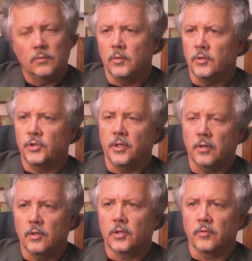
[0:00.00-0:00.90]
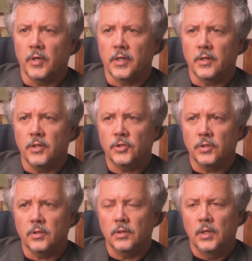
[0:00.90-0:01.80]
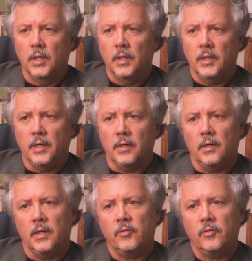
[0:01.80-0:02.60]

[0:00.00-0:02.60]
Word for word: we share a look of recognition, and